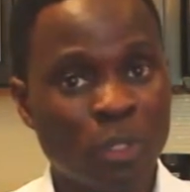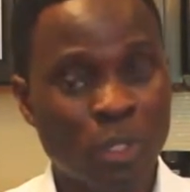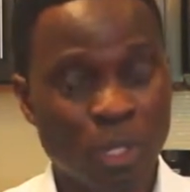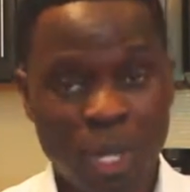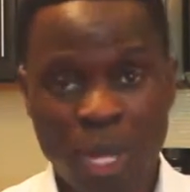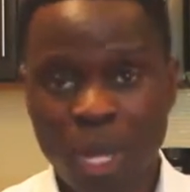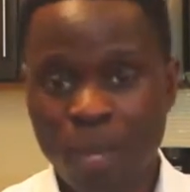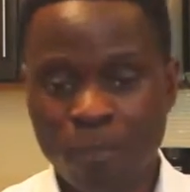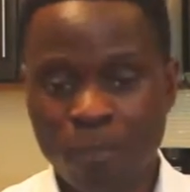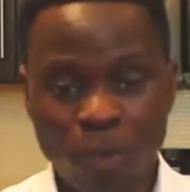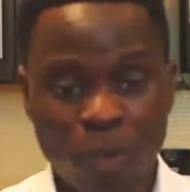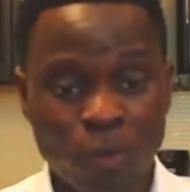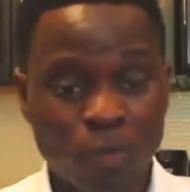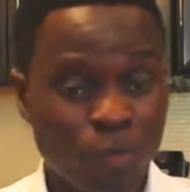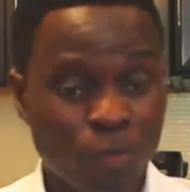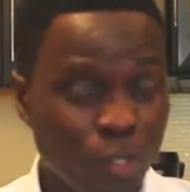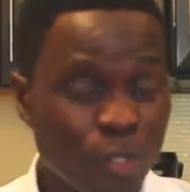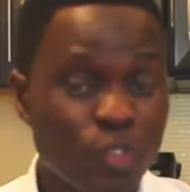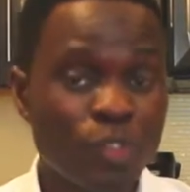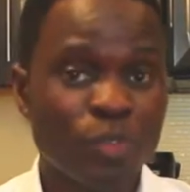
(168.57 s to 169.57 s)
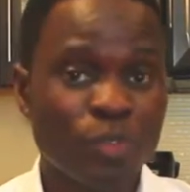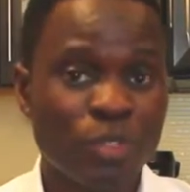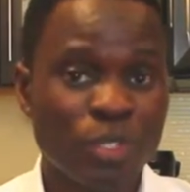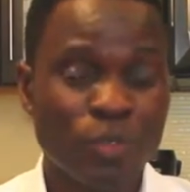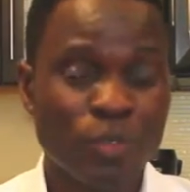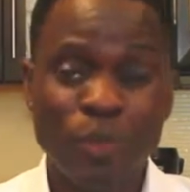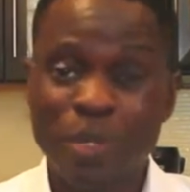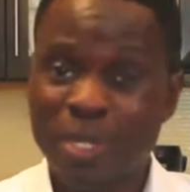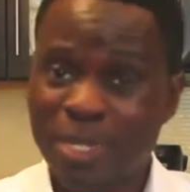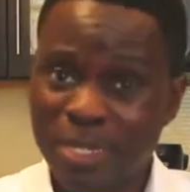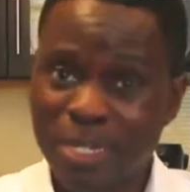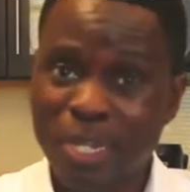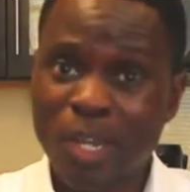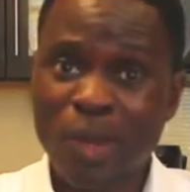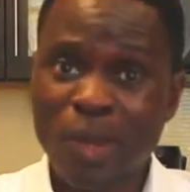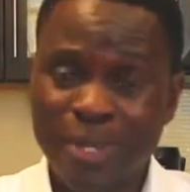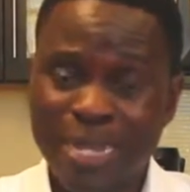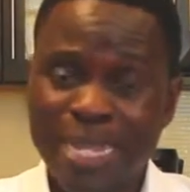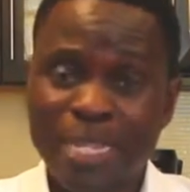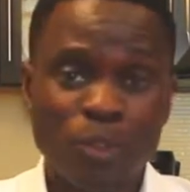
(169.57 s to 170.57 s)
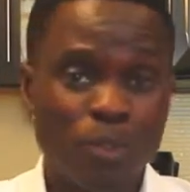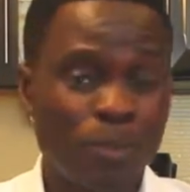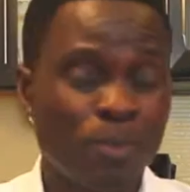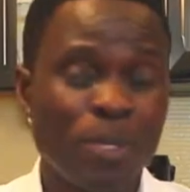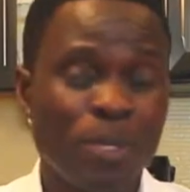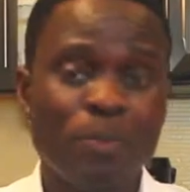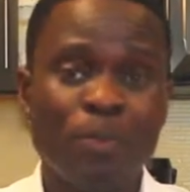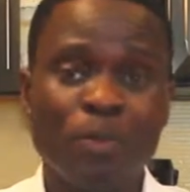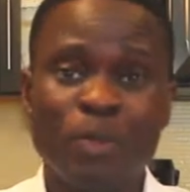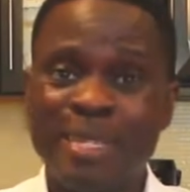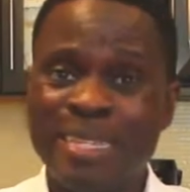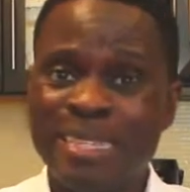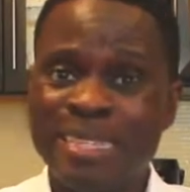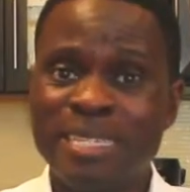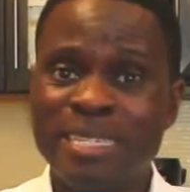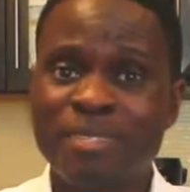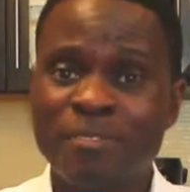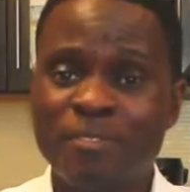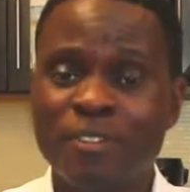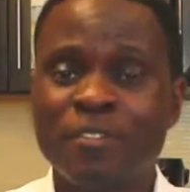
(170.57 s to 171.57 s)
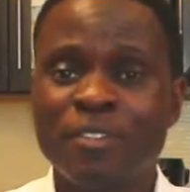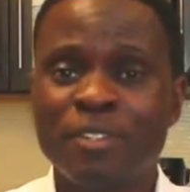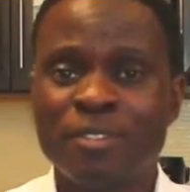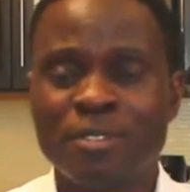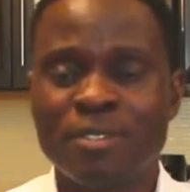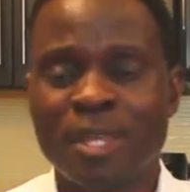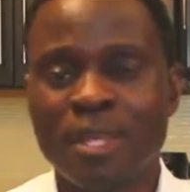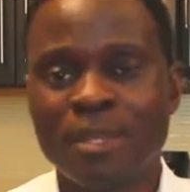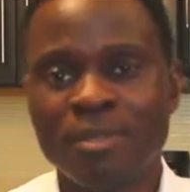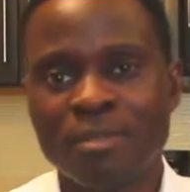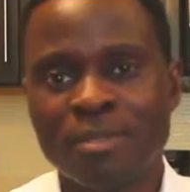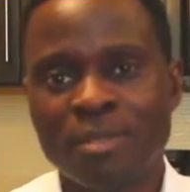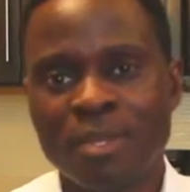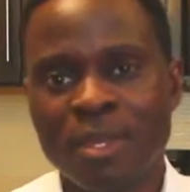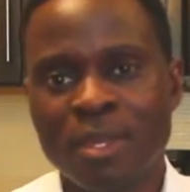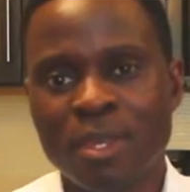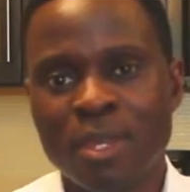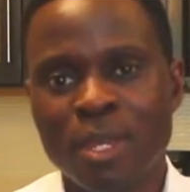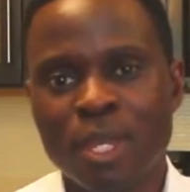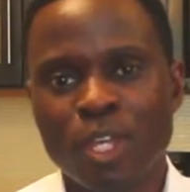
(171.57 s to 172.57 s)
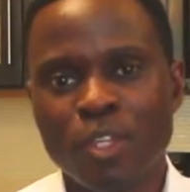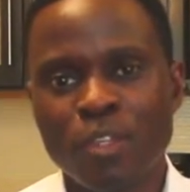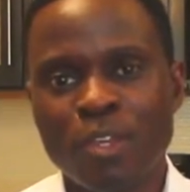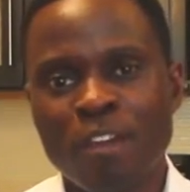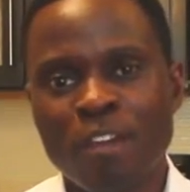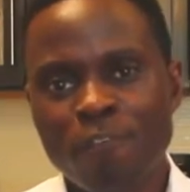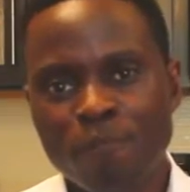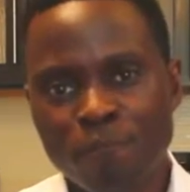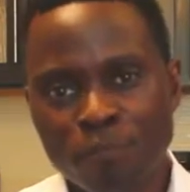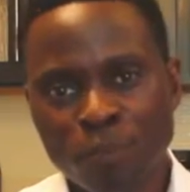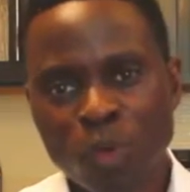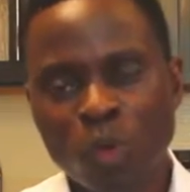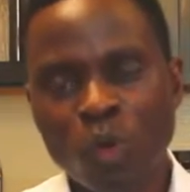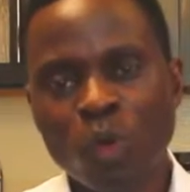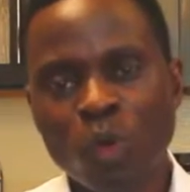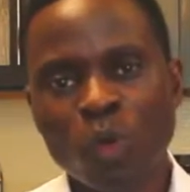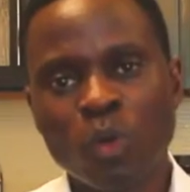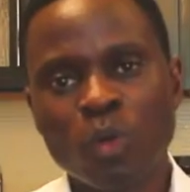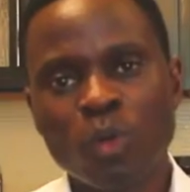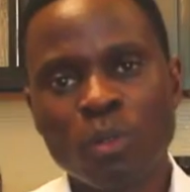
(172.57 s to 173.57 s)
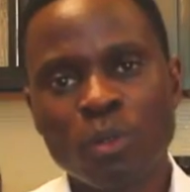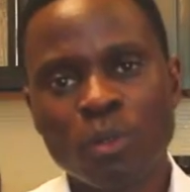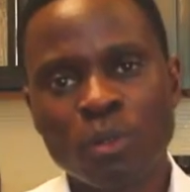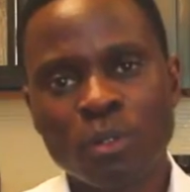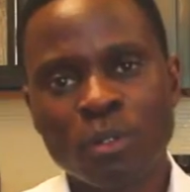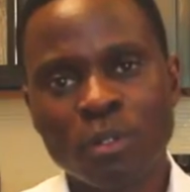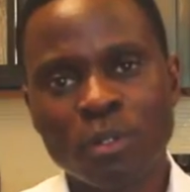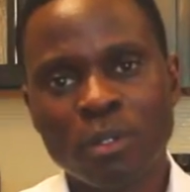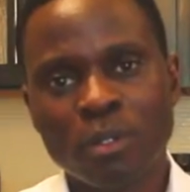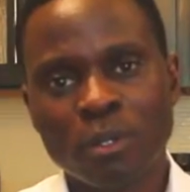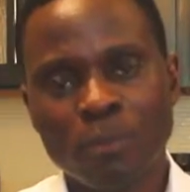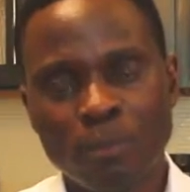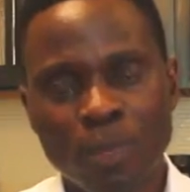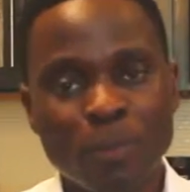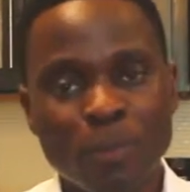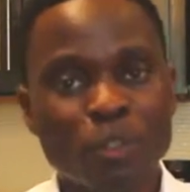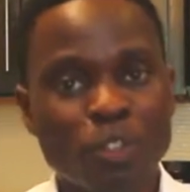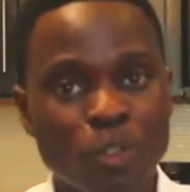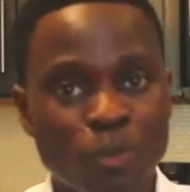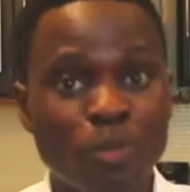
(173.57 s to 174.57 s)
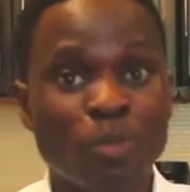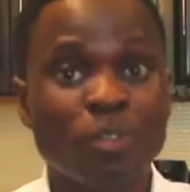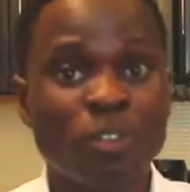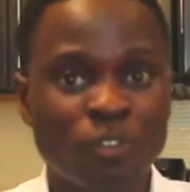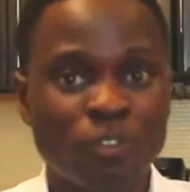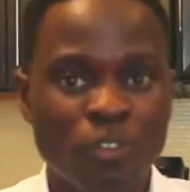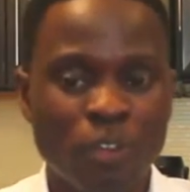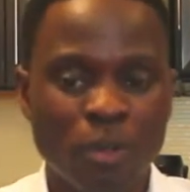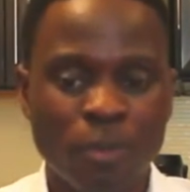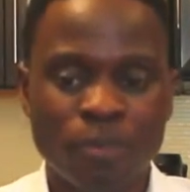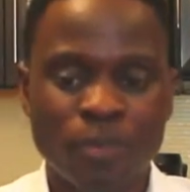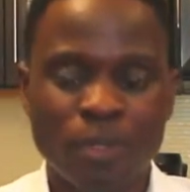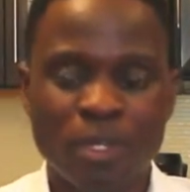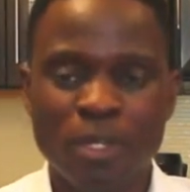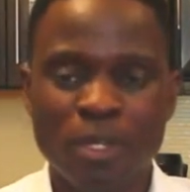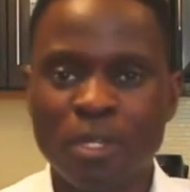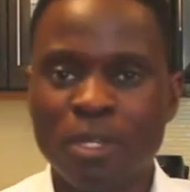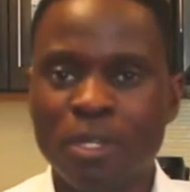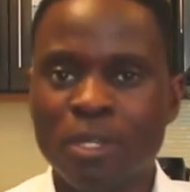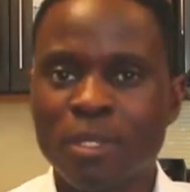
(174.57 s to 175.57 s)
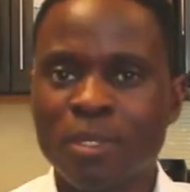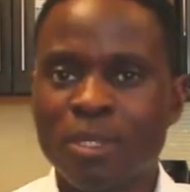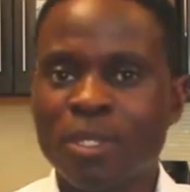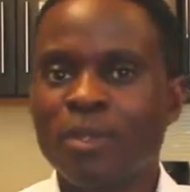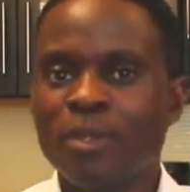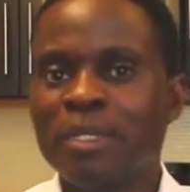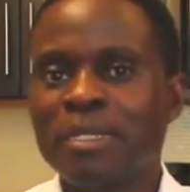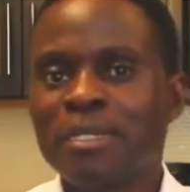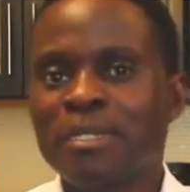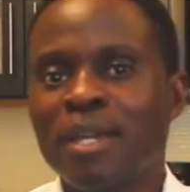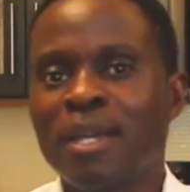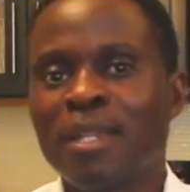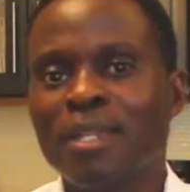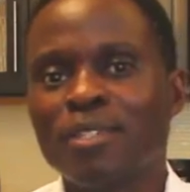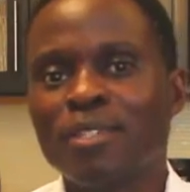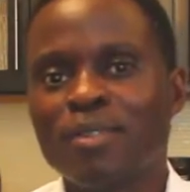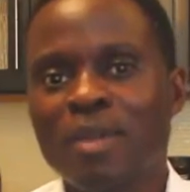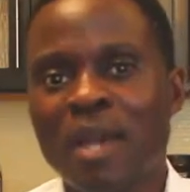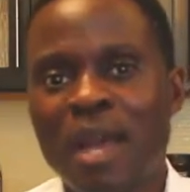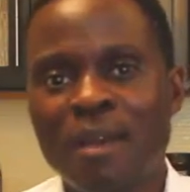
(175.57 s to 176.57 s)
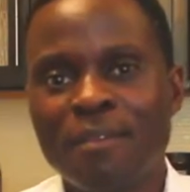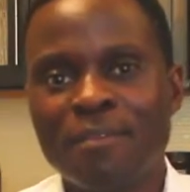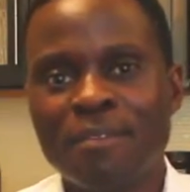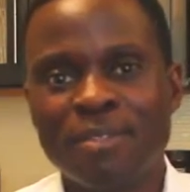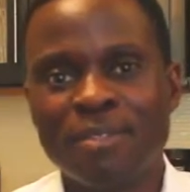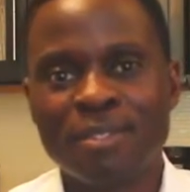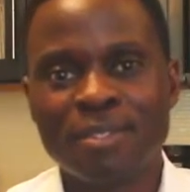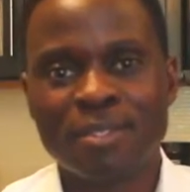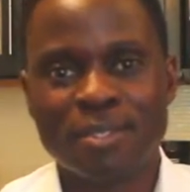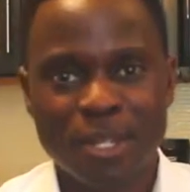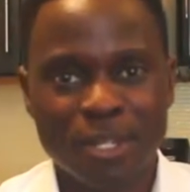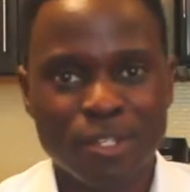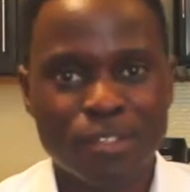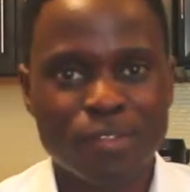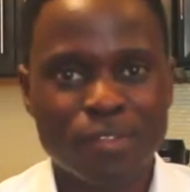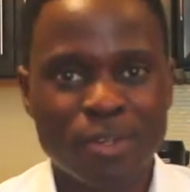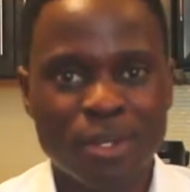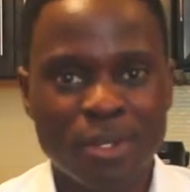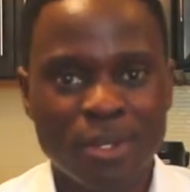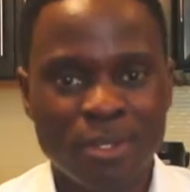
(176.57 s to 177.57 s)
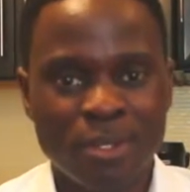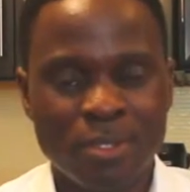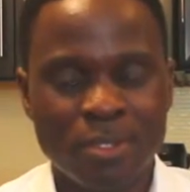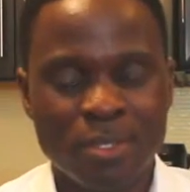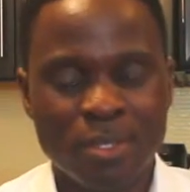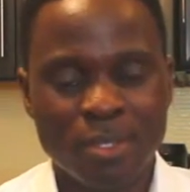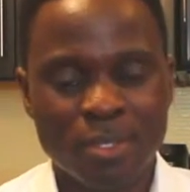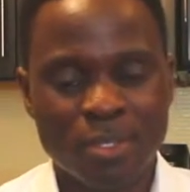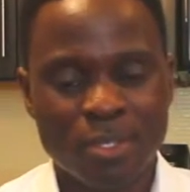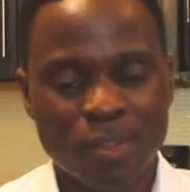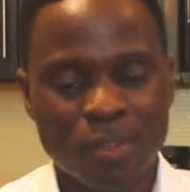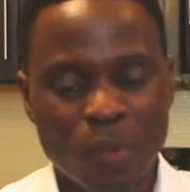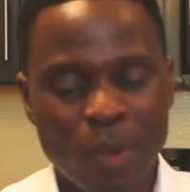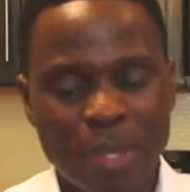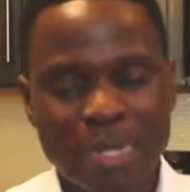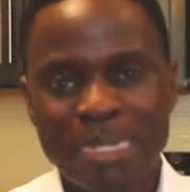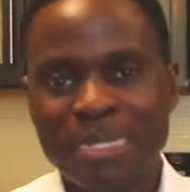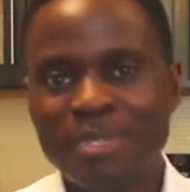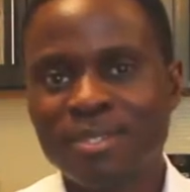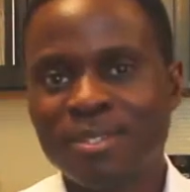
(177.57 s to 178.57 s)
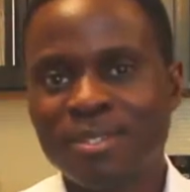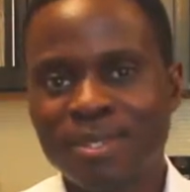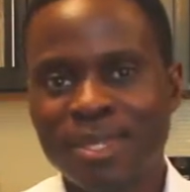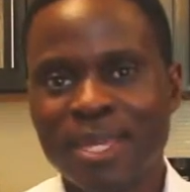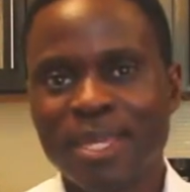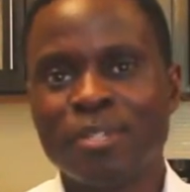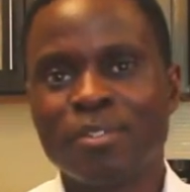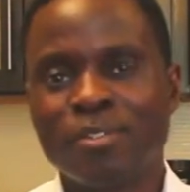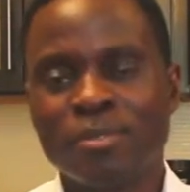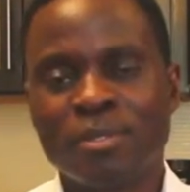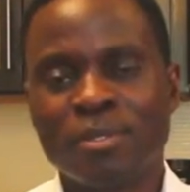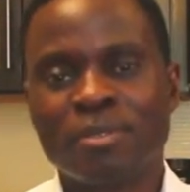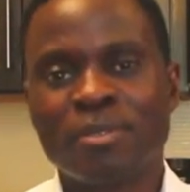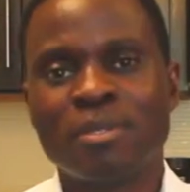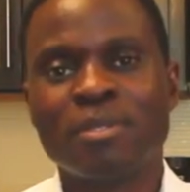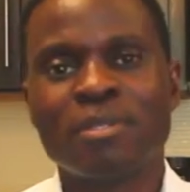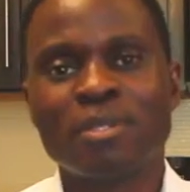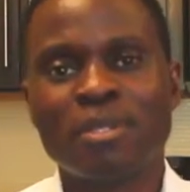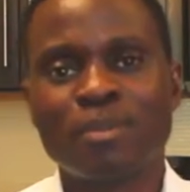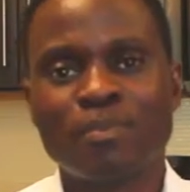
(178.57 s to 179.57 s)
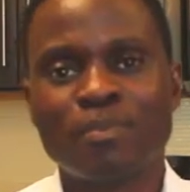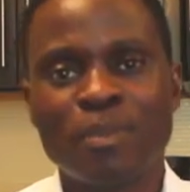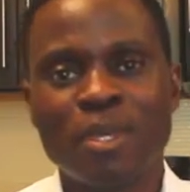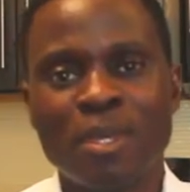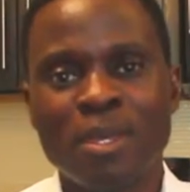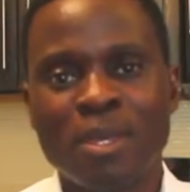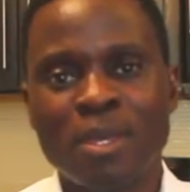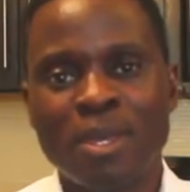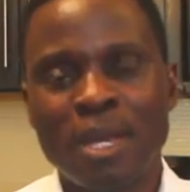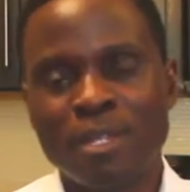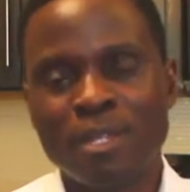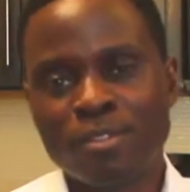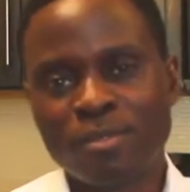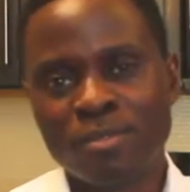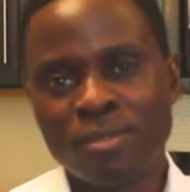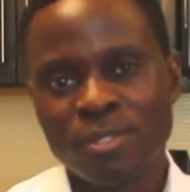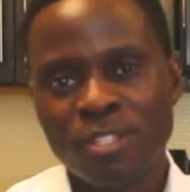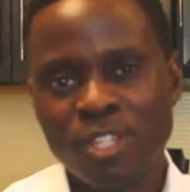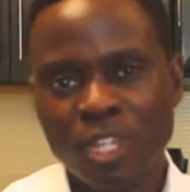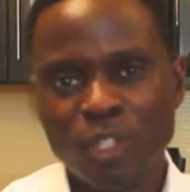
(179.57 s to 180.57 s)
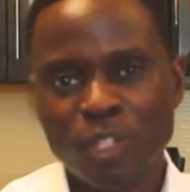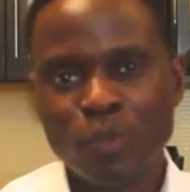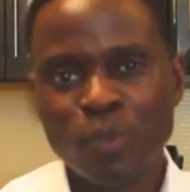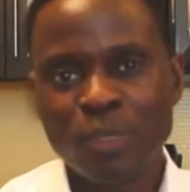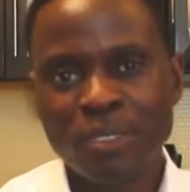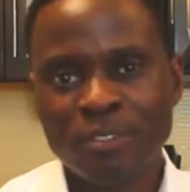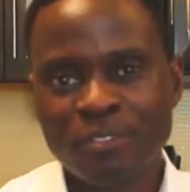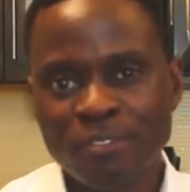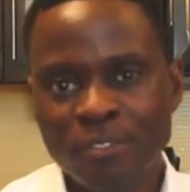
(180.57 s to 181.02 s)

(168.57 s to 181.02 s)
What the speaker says: of resources we can connect with people in these 50 states, you have more people to pull from. The only challenge you have in this country is it's quite easy to get into the system and genuinely